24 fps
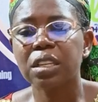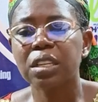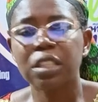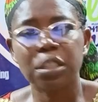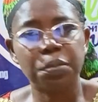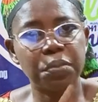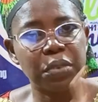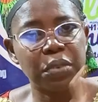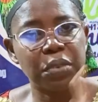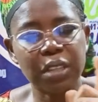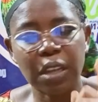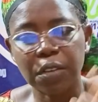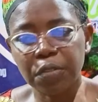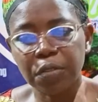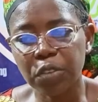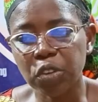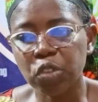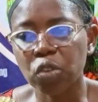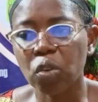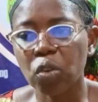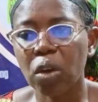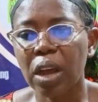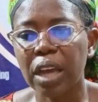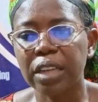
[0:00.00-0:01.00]
the
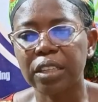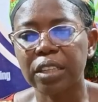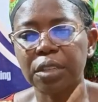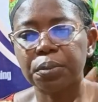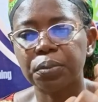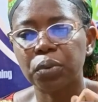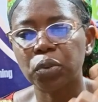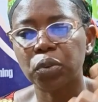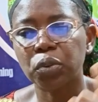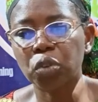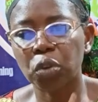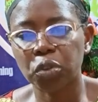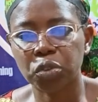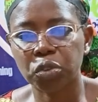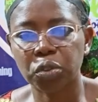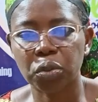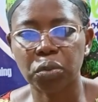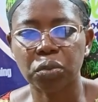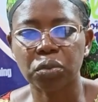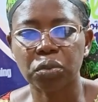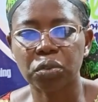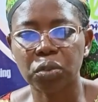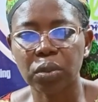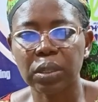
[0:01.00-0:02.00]
preservation, and the
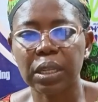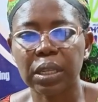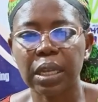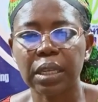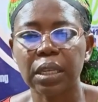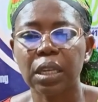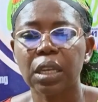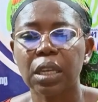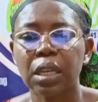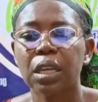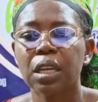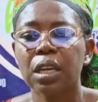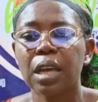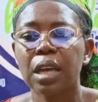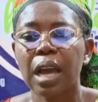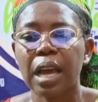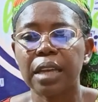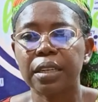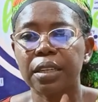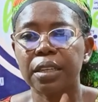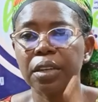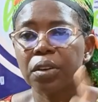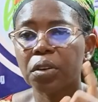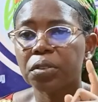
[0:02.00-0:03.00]
production, so that
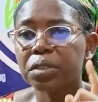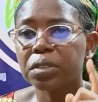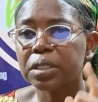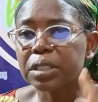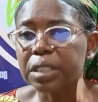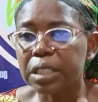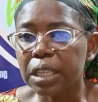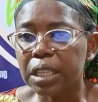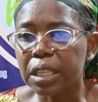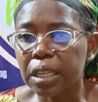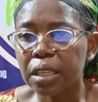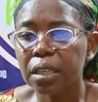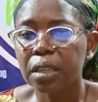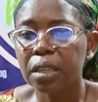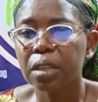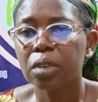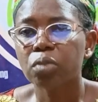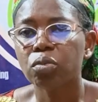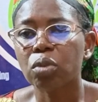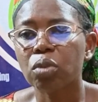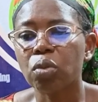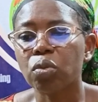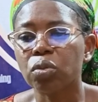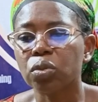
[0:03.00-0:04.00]
at the end of the day,
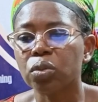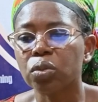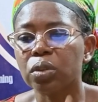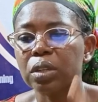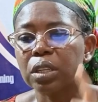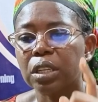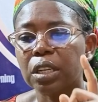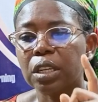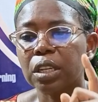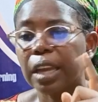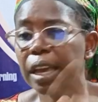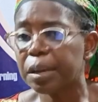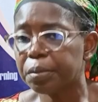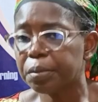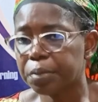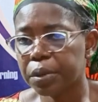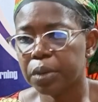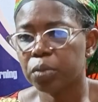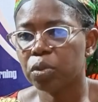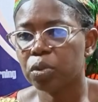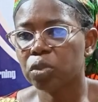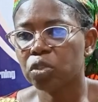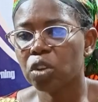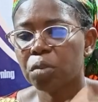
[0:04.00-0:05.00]
the
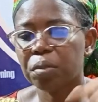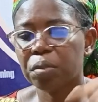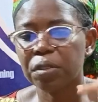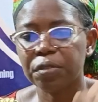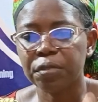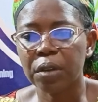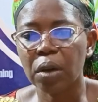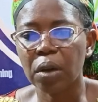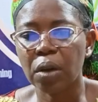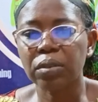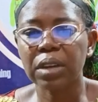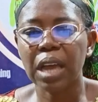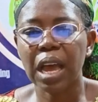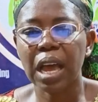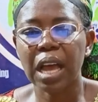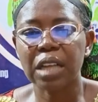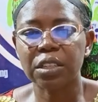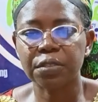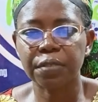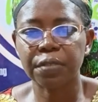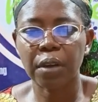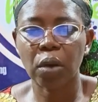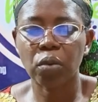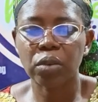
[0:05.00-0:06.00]
library will not be found
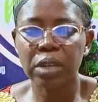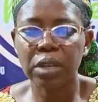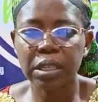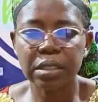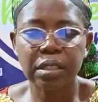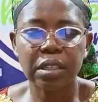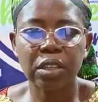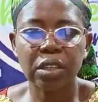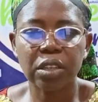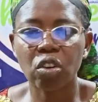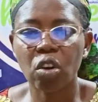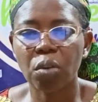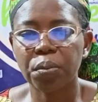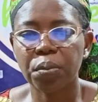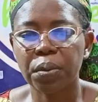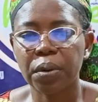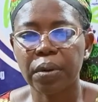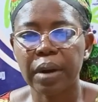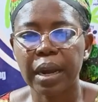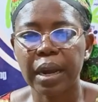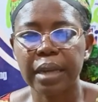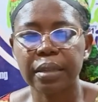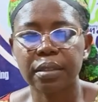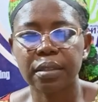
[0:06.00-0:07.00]
as violating
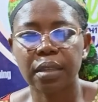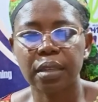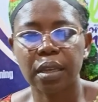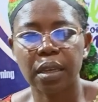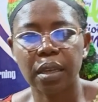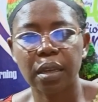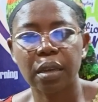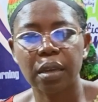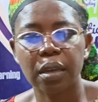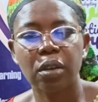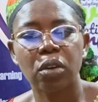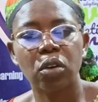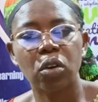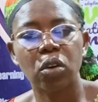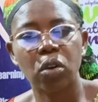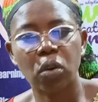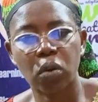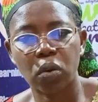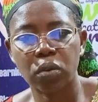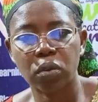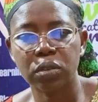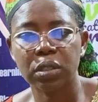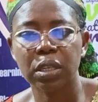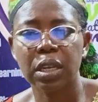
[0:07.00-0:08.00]
copyright
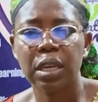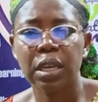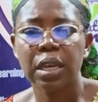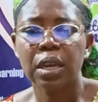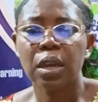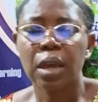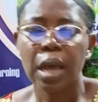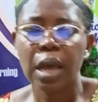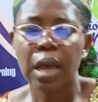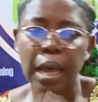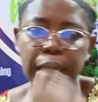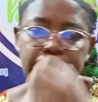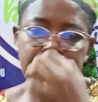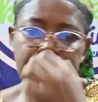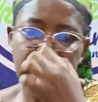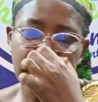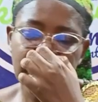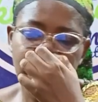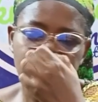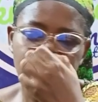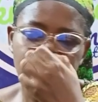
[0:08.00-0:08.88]
laws. Are there